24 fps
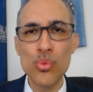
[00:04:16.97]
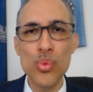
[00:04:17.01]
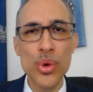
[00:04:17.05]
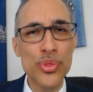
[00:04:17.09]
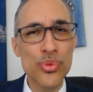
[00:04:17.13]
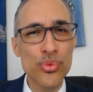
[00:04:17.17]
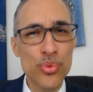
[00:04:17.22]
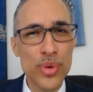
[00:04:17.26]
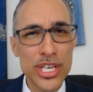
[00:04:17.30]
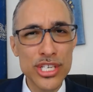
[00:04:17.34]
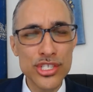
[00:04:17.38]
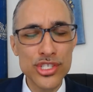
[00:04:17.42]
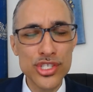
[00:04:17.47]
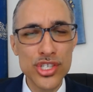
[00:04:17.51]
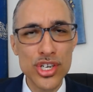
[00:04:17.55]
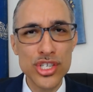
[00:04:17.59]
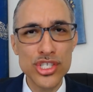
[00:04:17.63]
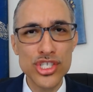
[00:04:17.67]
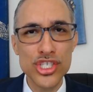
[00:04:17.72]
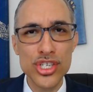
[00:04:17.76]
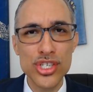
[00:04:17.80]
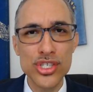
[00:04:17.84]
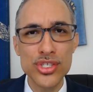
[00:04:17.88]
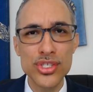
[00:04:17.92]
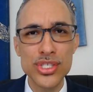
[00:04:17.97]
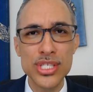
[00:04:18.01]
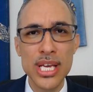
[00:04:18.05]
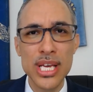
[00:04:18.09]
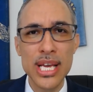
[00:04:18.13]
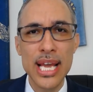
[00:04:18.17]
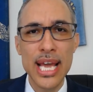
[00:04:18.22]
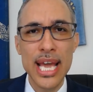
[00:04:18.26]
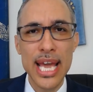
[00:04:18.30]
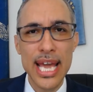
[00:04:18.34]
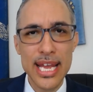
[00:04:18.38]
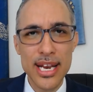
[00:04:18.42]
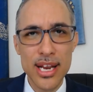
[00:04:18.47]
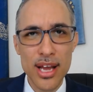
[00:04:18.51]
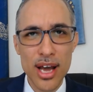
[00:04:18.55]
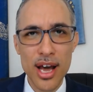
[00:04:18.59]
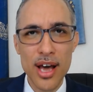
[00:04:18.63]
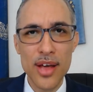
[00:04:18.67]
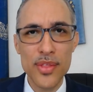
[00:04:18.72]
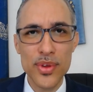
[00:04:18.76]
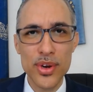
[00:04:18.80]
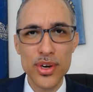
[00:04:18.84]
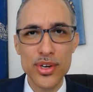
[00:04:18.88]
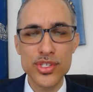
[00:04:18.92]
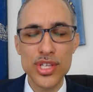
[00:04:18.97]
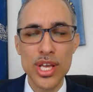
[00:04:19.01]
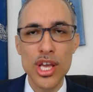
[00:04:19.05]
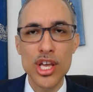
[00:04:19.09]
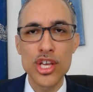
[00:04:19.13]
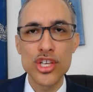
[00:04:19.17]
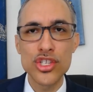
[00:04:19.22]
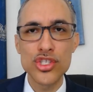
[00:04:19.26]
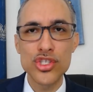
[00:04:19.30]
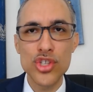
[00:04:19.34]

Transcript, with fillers: with researchers and others